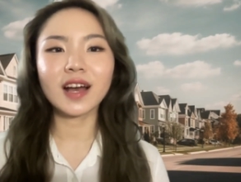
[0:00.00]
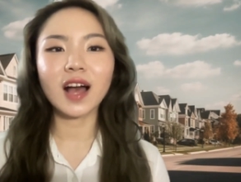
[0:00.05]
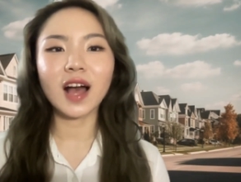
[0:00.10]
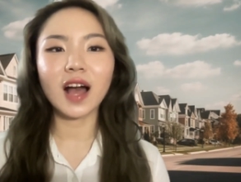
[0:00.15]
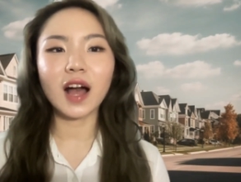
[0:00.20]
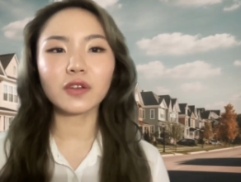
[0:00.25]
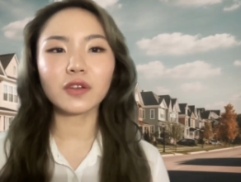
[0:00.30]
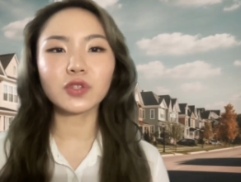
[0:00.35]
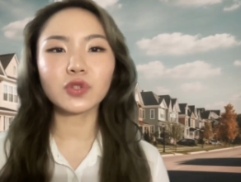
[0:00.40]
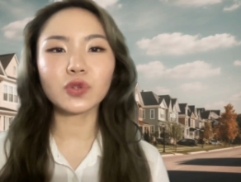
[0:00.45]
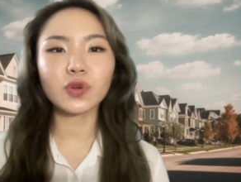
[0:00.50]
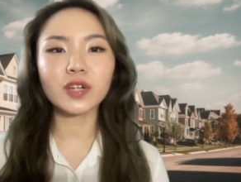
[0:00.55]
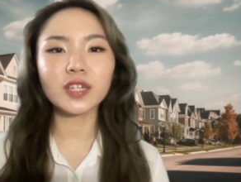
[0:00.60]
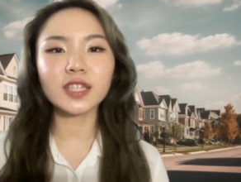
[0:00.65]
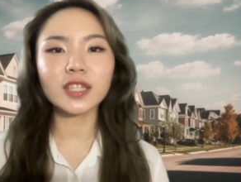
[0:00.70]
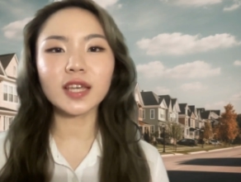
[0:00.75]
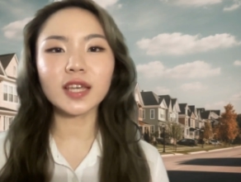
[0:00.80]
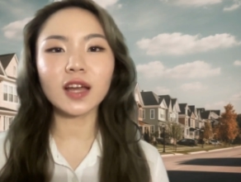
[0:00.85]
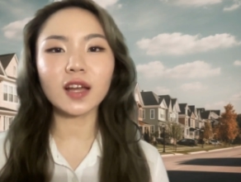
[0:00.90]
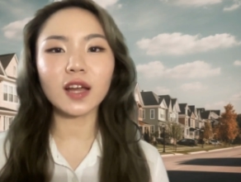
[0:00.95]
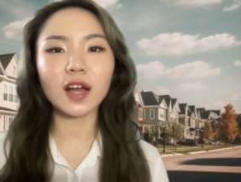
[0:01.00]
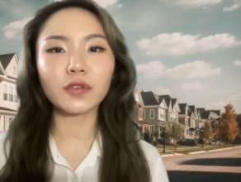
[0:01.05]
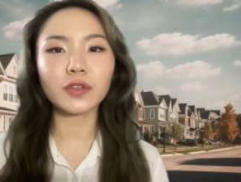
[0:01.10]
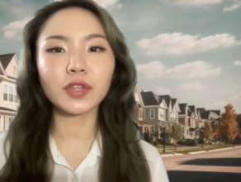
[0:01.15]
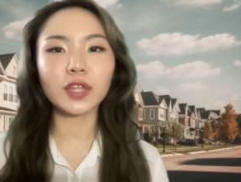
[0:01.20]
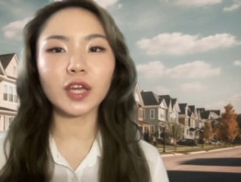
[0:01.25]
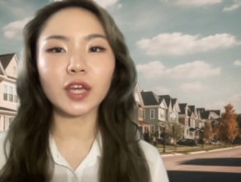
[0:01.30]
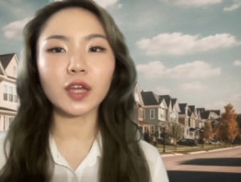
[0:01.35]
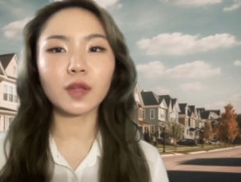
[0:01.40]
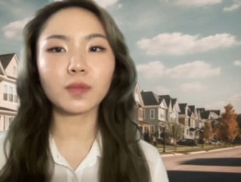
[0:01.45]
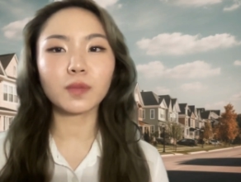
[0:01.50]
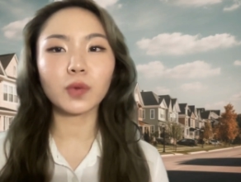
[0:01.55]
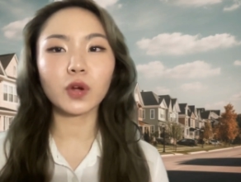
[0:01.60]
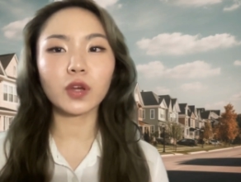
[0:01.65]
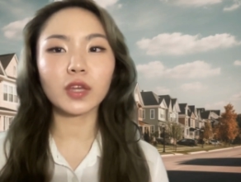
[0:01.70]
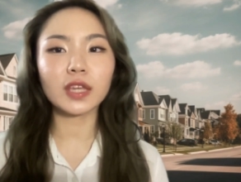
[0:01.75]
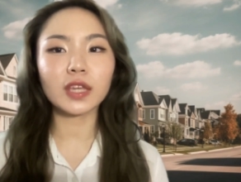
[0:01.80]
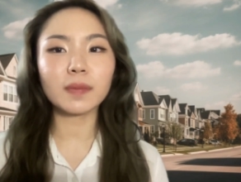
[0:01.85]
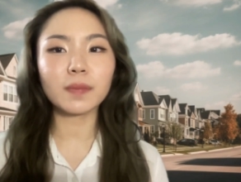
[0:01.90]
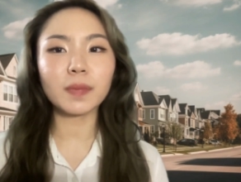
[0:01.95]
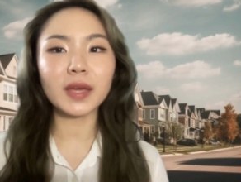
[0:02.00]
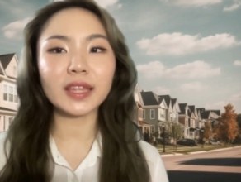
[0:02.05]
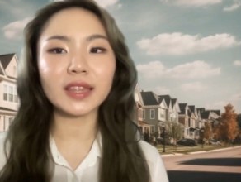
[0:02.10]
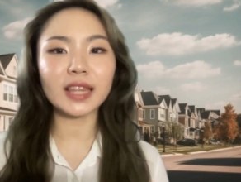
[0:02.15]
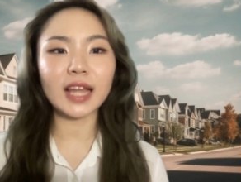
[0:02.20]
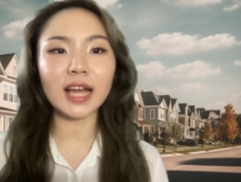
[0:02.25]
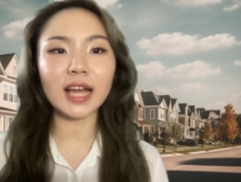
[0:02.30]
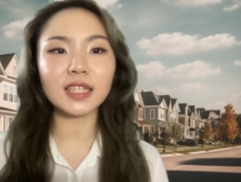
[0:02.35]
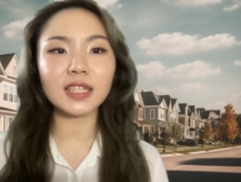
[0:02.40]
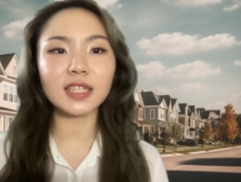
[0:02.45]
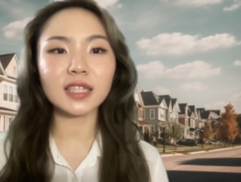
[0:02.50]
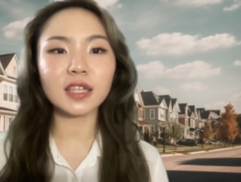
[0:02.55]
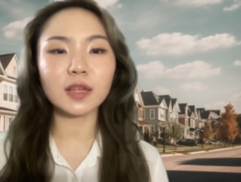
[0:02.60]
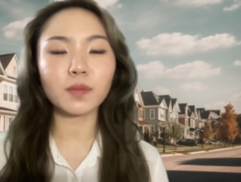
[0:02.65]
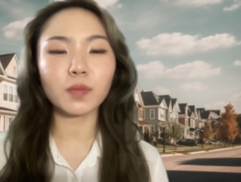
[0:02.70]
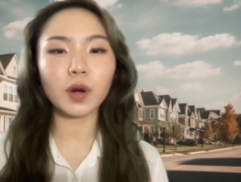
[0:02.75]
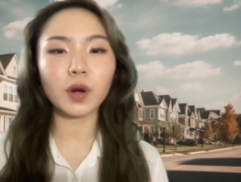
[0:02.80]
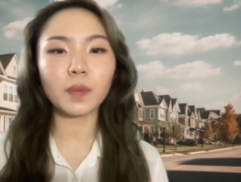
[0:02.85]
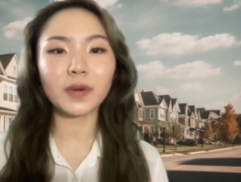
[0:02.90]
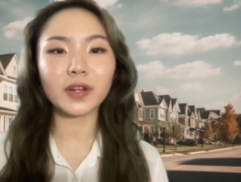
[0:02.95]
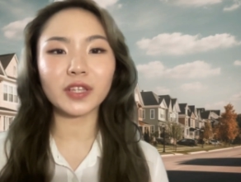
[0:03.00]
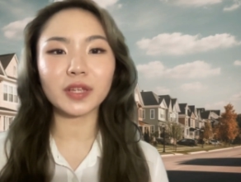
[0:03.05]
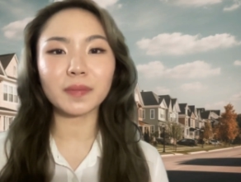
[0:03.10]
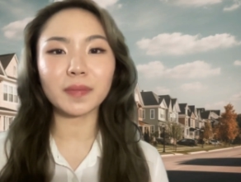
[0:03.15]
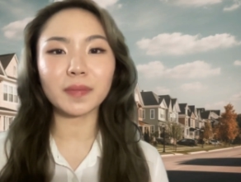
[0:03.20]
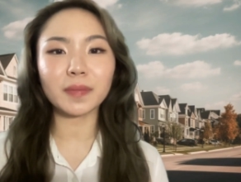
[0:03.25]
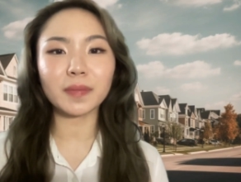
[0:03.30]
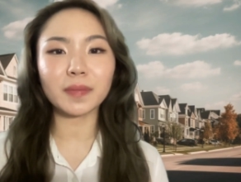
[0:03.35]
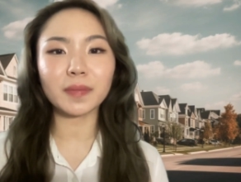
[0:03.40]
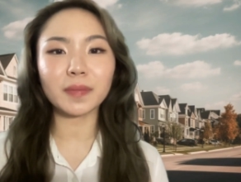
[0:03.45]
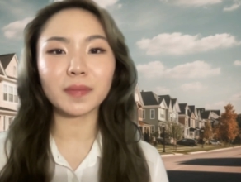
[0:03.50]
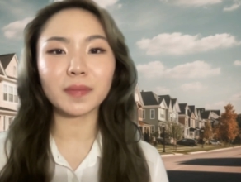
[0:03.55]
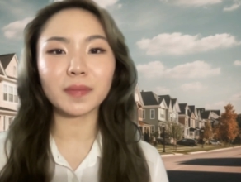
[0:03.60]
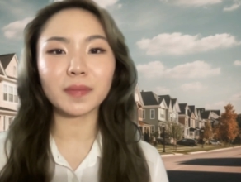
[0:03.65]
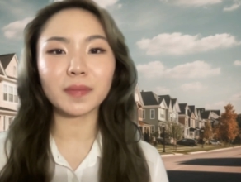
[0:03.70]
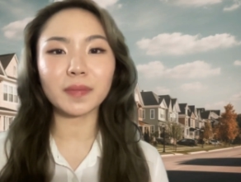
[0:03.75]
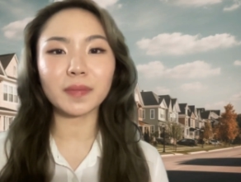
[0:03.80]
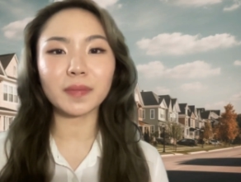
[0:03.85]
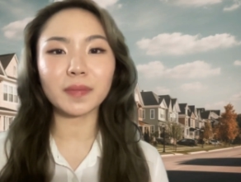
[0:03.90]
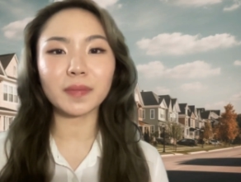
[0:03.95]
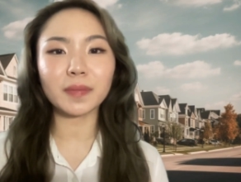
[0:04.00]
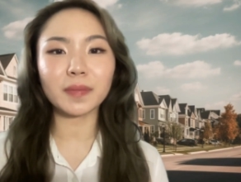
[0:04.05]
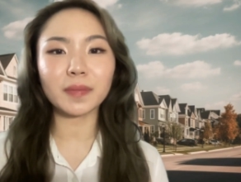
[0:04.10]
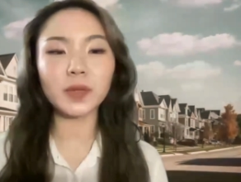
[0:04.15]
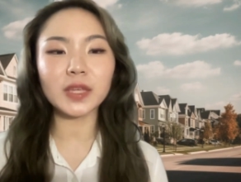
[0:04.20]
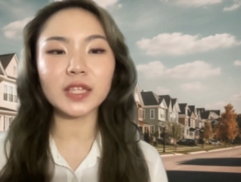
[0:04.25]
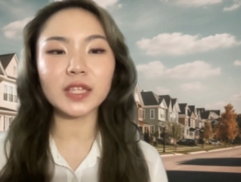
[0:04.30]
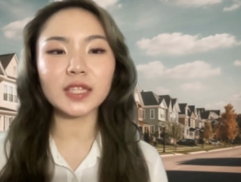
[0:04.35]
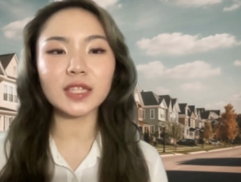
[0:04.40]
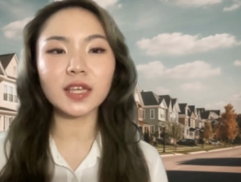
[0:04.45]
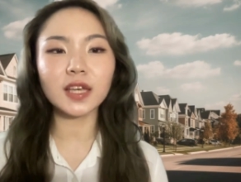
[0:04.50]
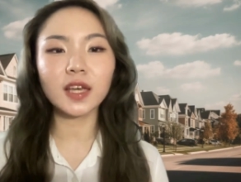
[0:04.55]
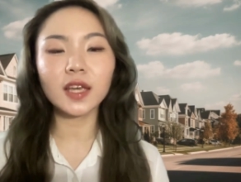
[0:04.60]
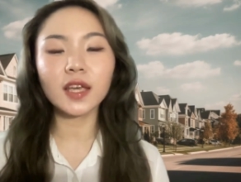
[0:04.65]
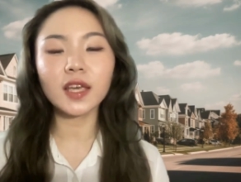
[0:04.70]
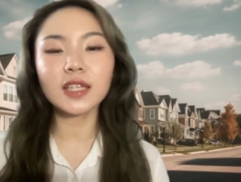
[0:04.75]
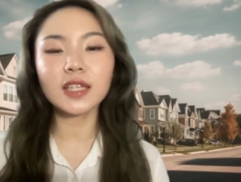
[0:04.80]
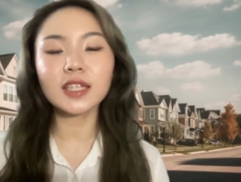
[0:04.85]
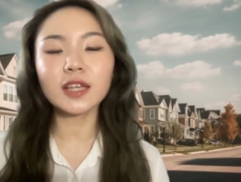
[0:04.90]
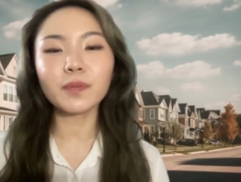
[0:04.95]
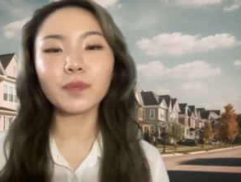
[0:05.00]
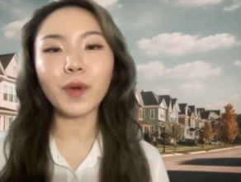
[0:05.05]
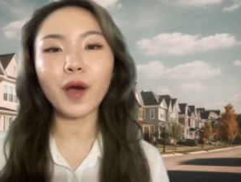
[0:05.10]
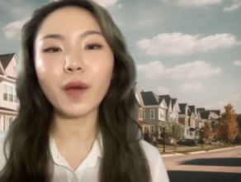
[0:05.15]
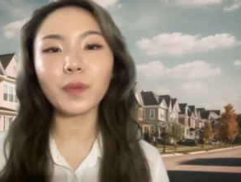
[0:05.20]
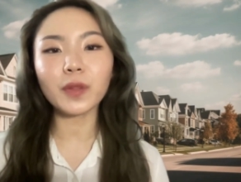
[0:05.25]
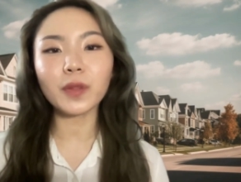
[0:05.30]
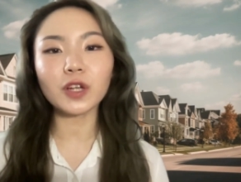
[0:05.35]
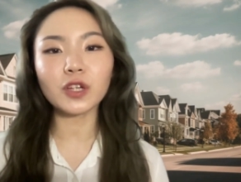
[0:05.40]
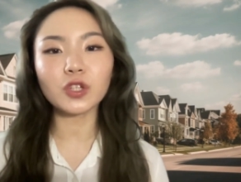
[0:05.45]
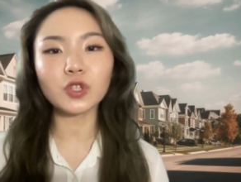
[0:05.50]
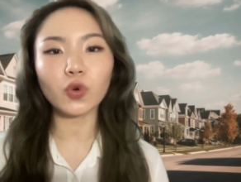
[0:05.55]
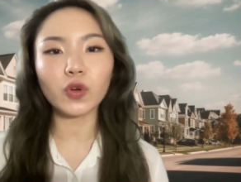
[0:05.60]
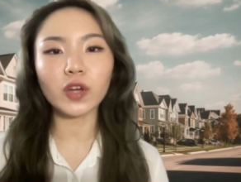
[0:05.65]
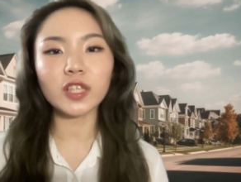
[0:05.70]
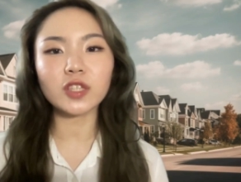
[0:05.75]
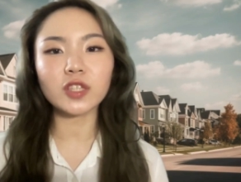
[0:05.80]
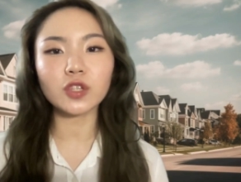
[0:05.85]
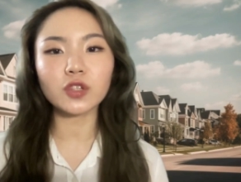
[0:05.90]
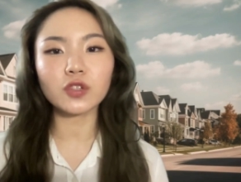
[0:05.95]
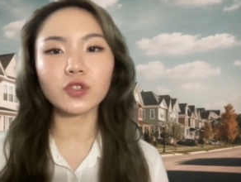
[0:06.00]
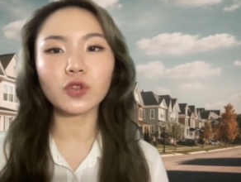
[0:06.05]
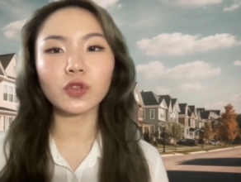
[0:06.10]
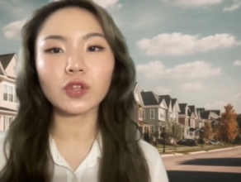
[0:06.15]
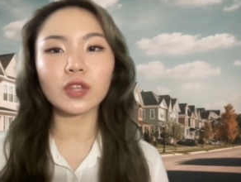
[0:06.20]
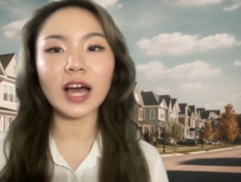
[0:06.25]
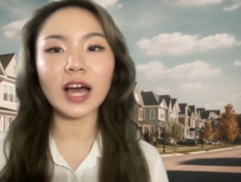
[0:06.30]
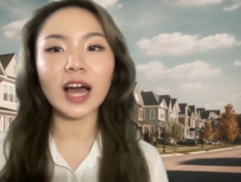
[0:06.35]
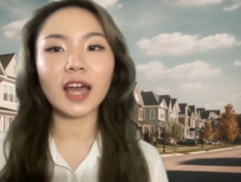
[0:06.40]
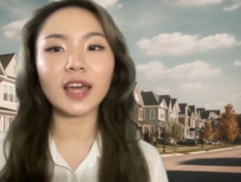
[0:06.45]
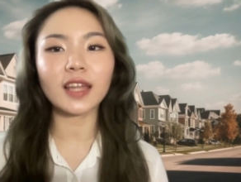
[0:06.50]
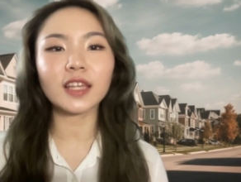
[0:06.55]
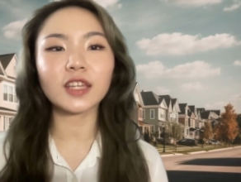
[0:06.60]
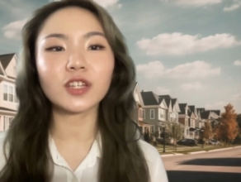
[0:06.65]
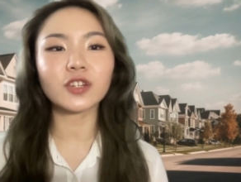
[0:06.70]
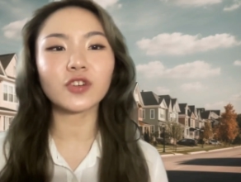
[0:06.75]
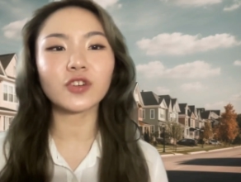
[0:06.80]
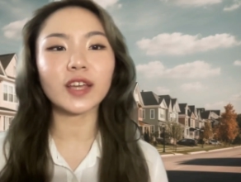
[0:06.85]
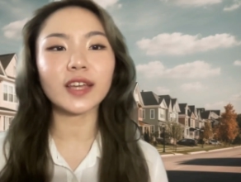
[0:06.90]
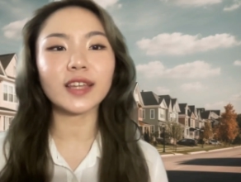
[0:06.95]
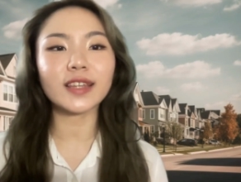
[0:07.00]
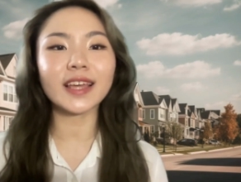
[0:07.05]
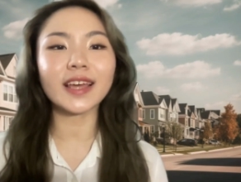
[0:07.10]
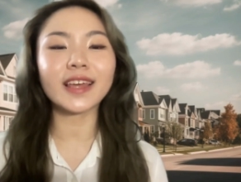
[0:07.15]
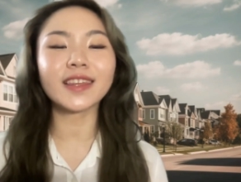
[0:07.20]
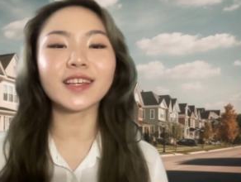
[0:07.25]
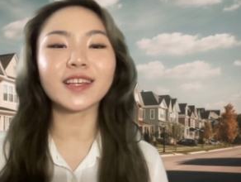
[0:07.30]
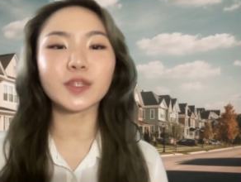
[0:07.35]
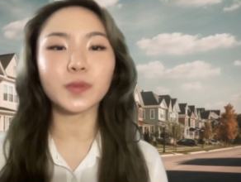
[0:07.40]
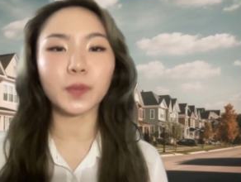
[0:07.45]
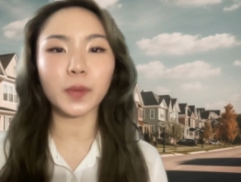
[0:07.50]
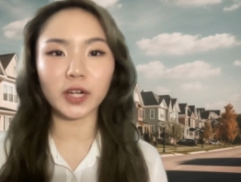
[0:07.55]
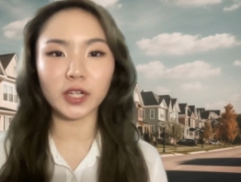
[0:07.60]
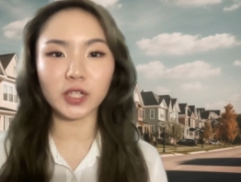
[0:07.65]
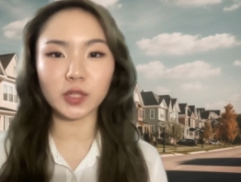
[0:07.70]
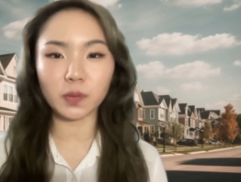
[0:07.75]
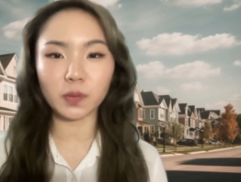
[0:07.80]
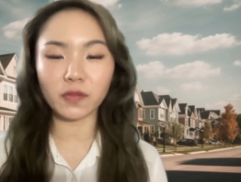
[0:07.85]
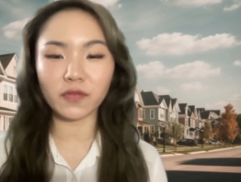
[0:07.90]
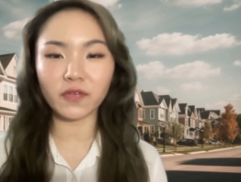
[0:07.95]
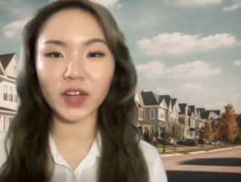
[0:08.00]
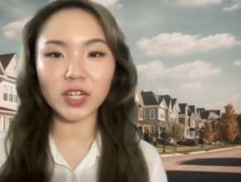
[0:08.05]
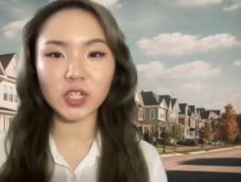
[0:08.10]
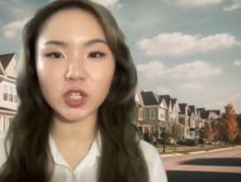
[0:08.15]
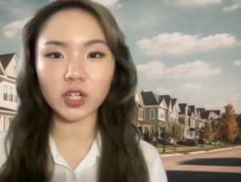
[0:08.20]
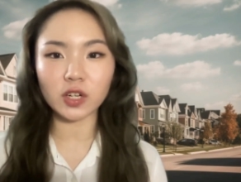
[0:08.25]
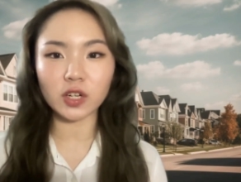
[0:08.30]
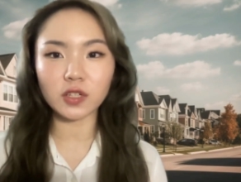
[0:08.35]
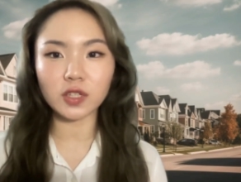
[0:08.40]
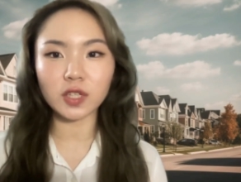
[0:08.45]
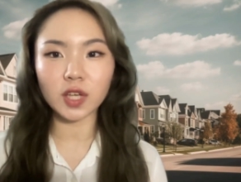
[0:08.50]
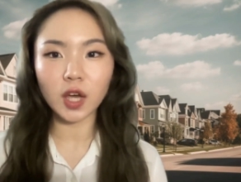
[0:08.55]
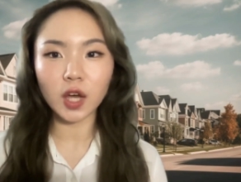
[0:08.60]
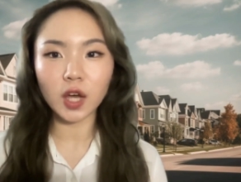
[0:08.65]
Outsourcing accounting and bookkeeping tasks in property management to the Philippines is a popular choice due to the highly trained and experienced professionals